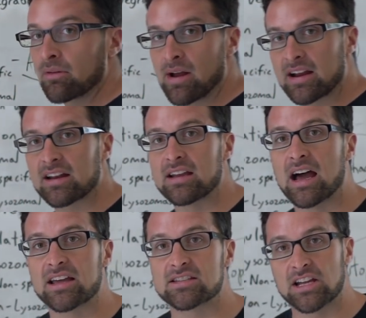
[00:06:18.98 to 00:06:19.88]

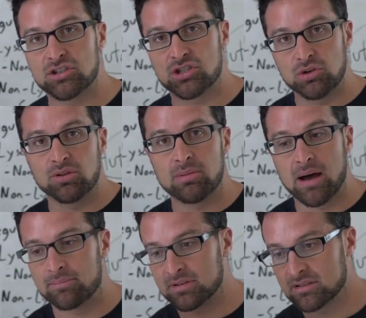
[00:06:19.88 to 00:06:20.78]
recognize and chew them
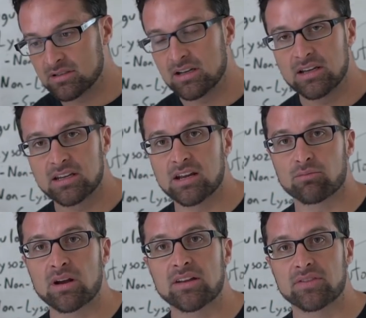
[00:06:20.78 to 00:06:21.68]
up, get
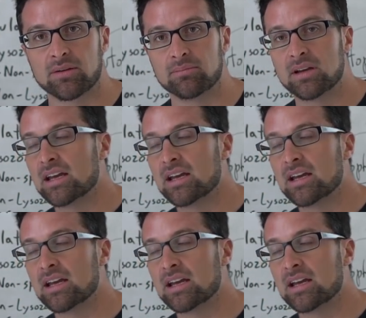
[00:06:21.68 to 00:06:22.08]
rid of them.